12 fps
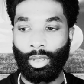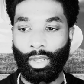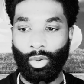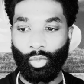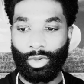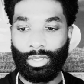
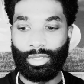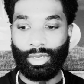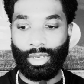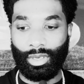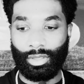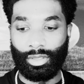and we need to
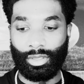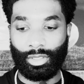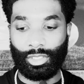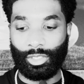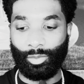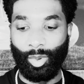get into this
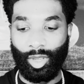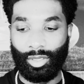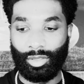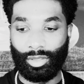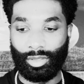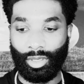
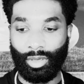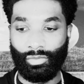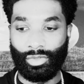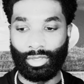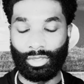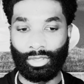space of
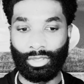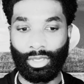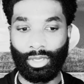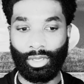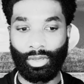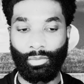just
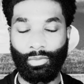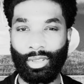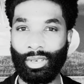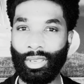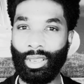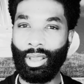love
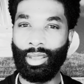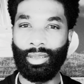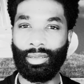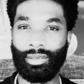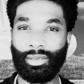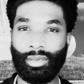and
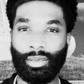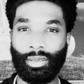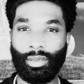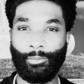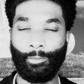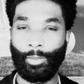light,
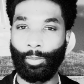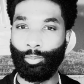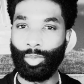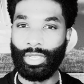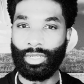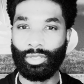
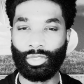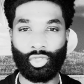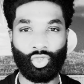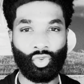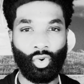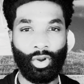peace and
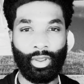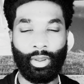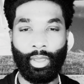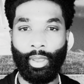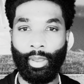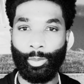joy and
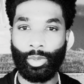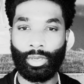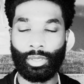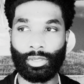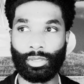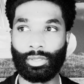
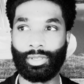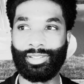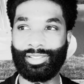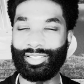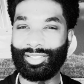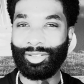happiness
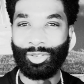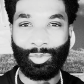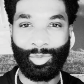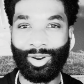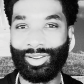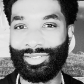and
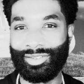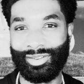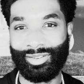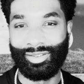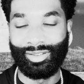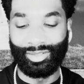celebration,
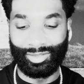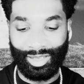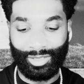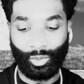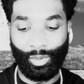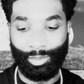because
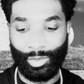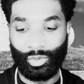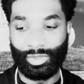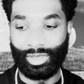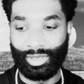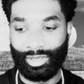that's what
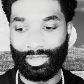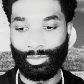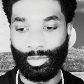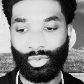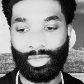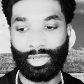music is.
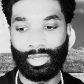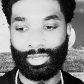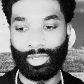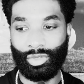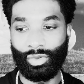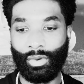Music is
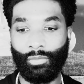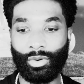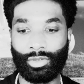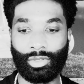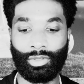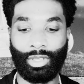a
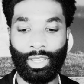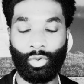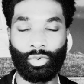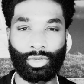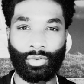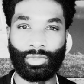universal
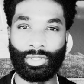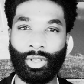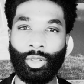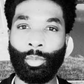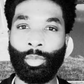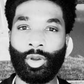language of
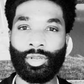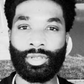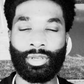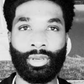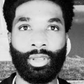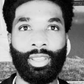
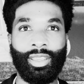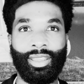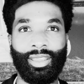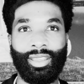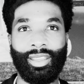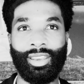celebration,
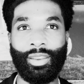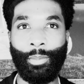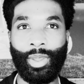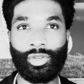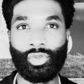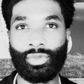and it
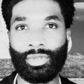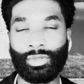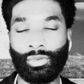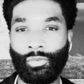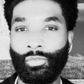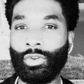makes you
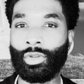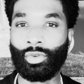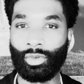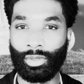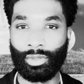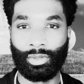just feel
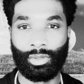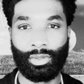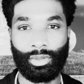good.